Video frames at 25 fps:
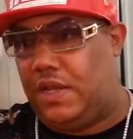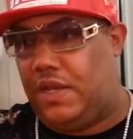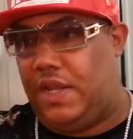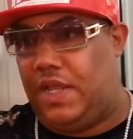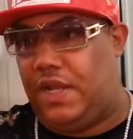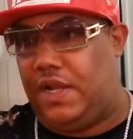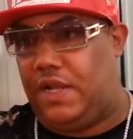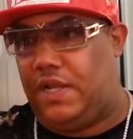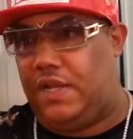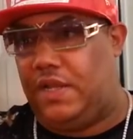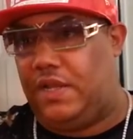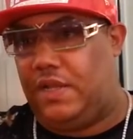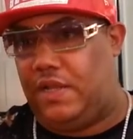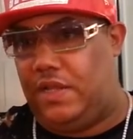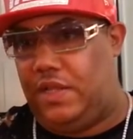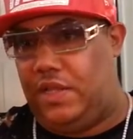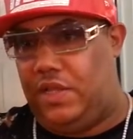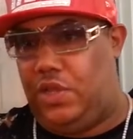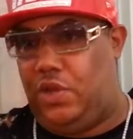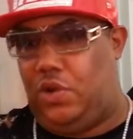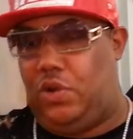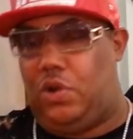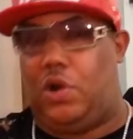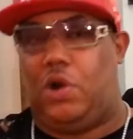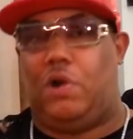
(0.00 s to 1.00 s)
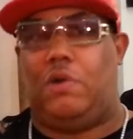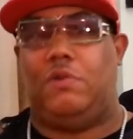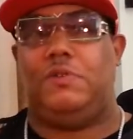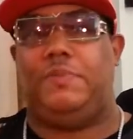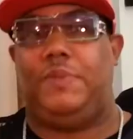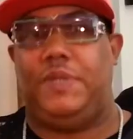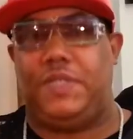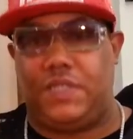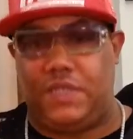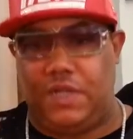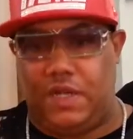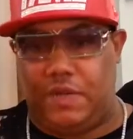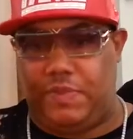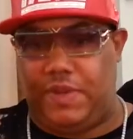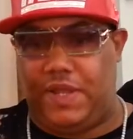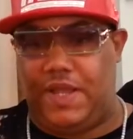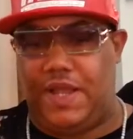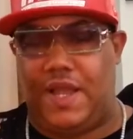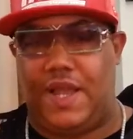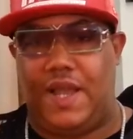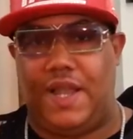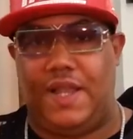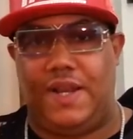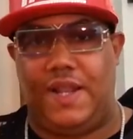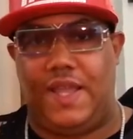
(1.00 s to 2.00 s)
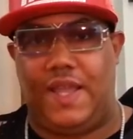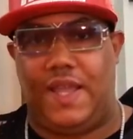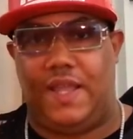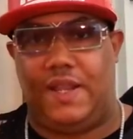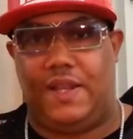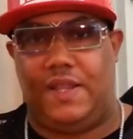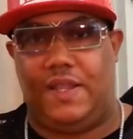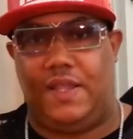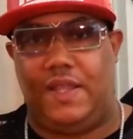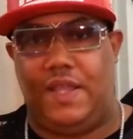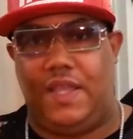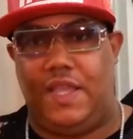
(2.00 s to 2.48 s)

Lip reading: Nigga, you're going to always be stuck behind that.